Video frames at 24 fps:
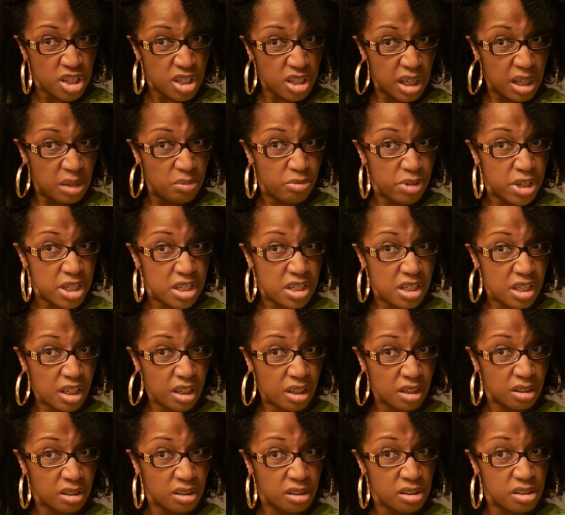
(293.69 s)
keep rinsing.
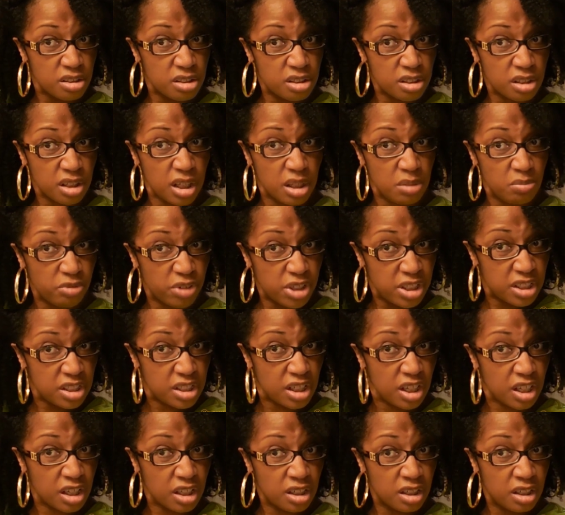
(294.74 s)
Just keep
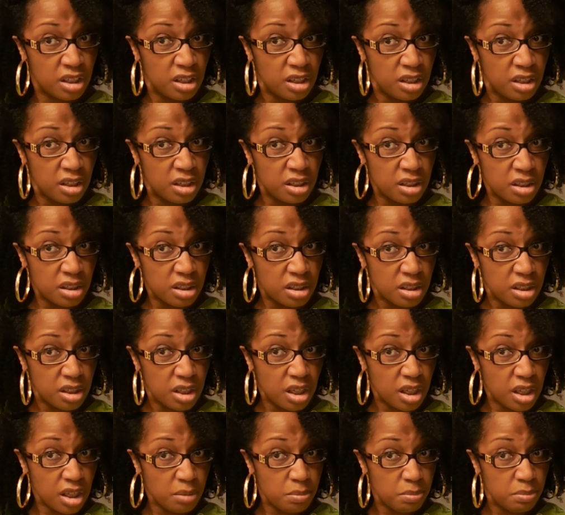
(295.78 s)
rinsing,
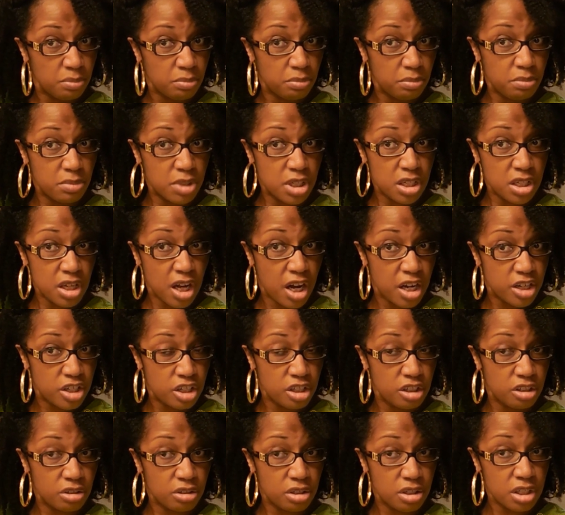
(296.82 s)
keep
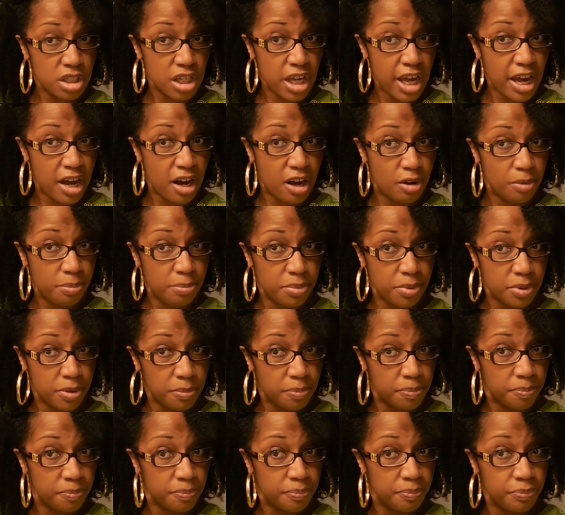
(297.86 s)
massaging your scalp
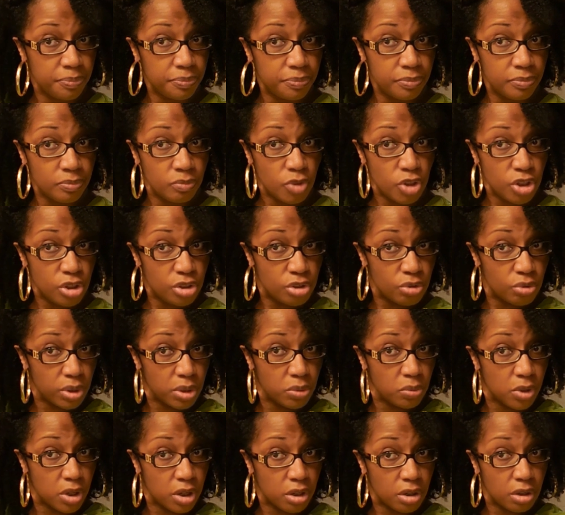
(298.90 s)
when you're doing
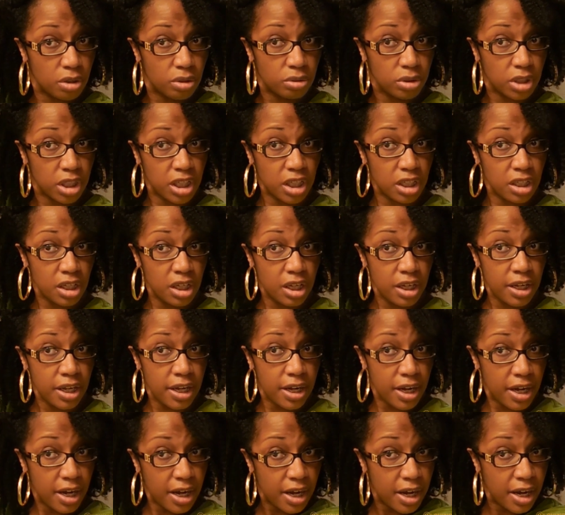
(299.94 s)
water only.
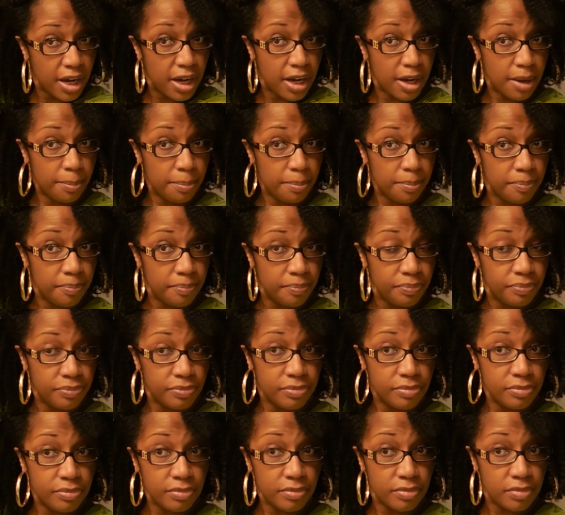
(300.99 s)
Um,
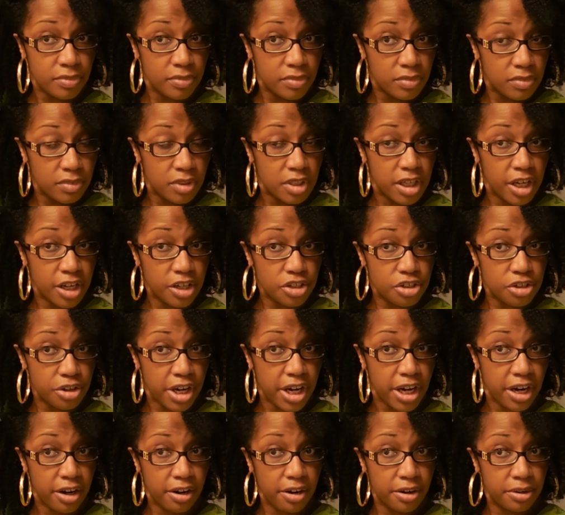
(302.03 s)
yes, your
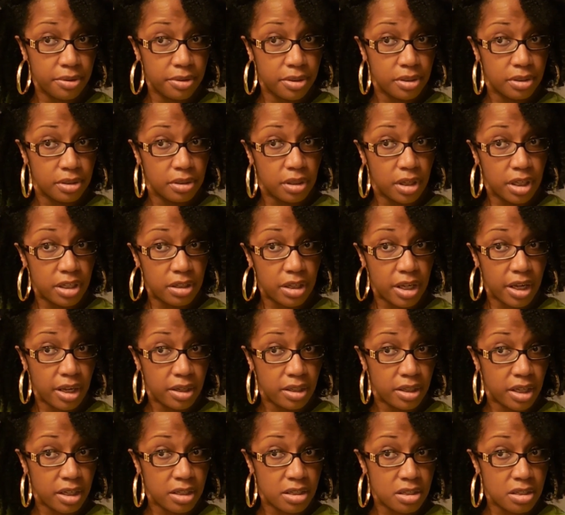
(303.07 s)
hair at, at, at